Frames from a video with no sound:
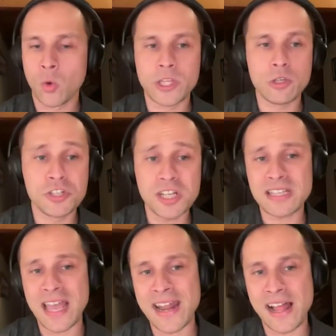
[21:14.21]
When you
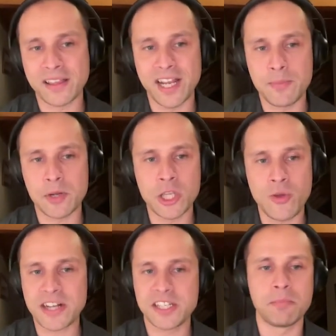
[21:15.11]
just add ALK inhibitor,
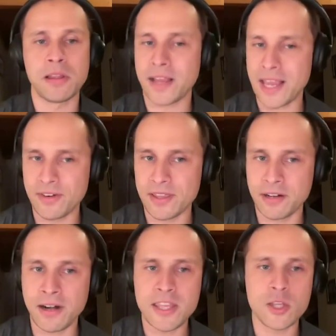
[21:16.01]
you actually block
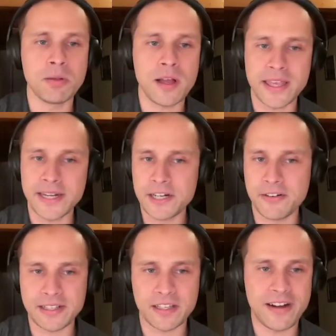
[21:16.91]
everything, right? You block any
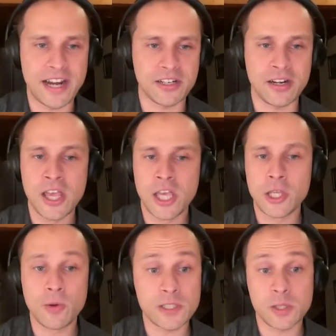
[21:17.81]
direct interaction.
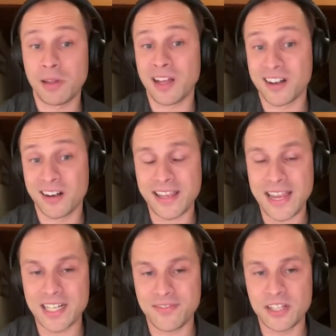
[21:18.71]
You also block ERK
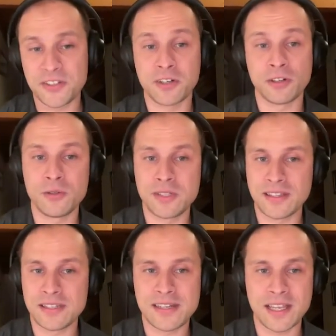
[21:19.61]
activity, so you're
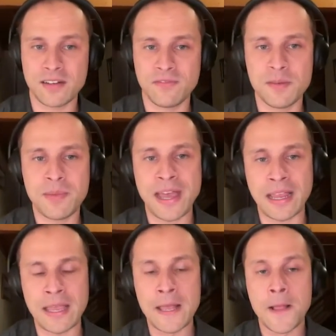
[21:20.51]
losing this negative feedback.